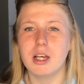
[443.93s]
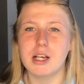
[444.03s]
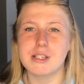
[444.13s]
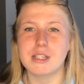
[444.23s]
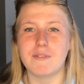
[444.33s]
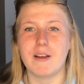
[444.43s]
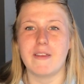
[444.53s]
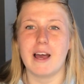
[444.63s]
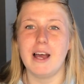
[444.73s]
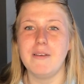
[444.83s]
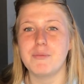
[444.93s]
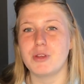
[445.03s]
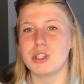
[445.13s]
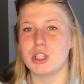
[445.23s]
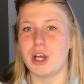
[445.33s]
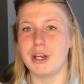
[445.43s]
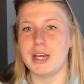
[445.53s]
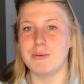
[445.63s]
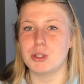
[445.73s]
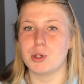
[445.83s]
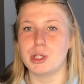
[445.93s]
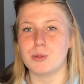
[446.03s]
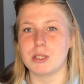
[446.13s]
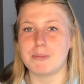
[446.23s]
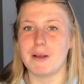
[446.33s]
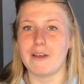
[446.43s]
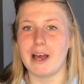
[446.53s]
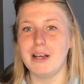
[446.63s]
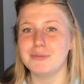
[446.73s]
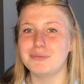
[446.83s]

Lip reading: and stuff like that. So he was talking to us about that.